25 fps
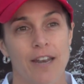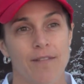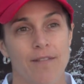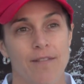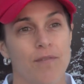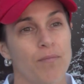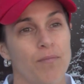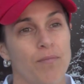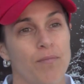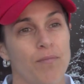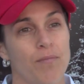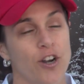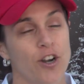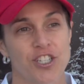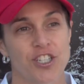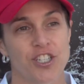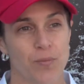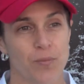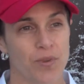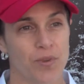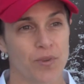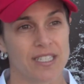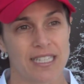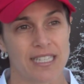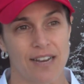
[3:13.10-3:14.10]
In
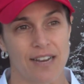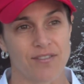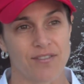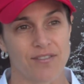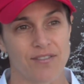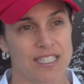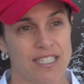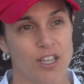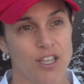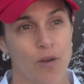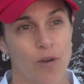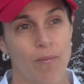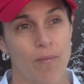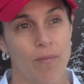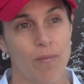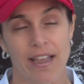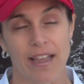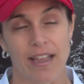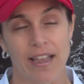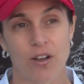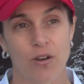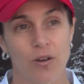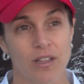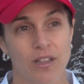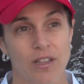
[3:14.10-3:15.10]
partnership with the San Francisco
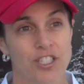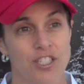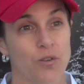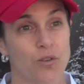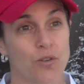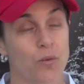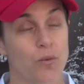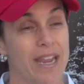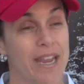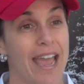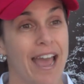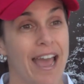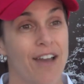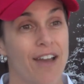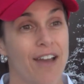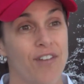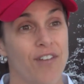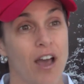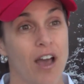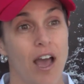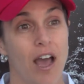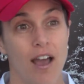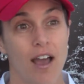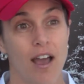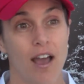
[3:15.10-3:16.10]
Bike Coalition, we
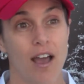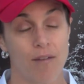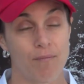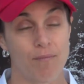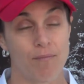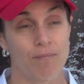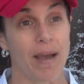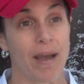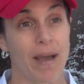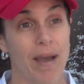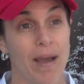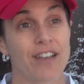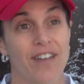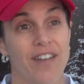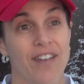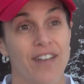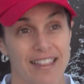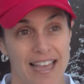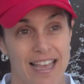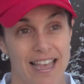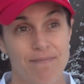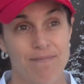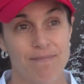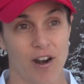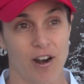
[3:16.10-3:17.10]
have bike
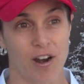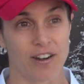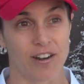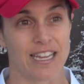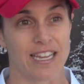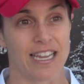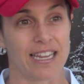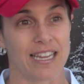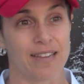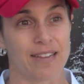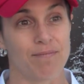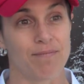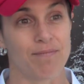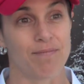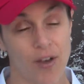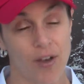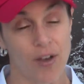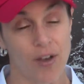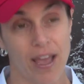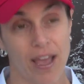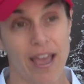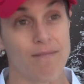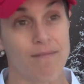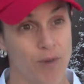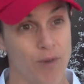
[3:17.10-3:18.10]
valet parking
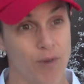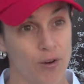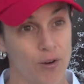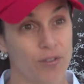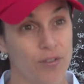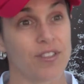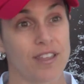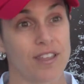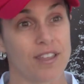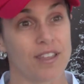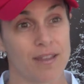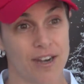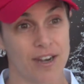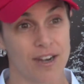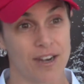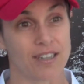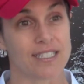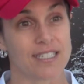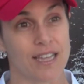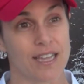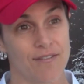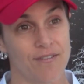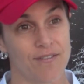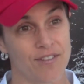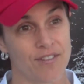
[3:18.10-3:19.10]
at both the
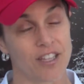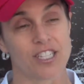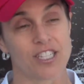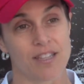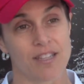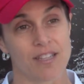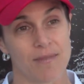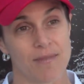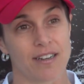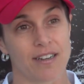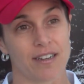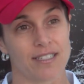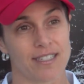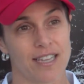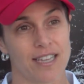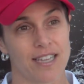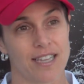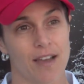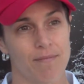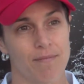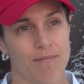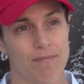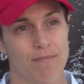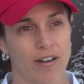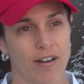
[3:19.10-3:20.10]
America's Cup Village and the America's
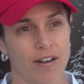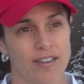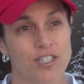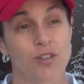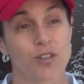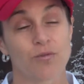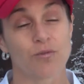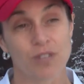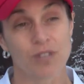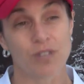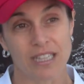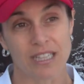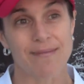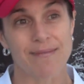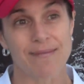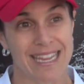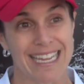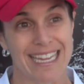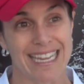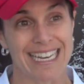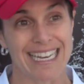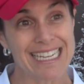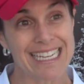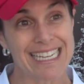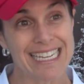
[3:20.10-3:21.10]
Cup Park to really
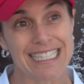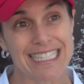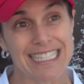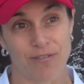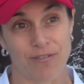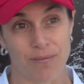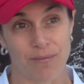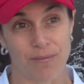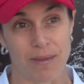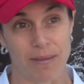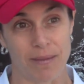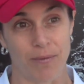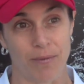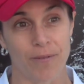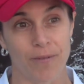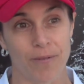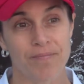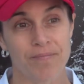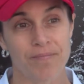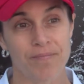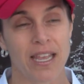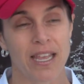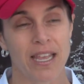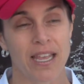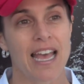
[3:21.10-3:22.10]
make it easy for
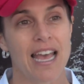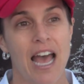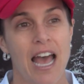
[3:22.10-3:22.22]
people.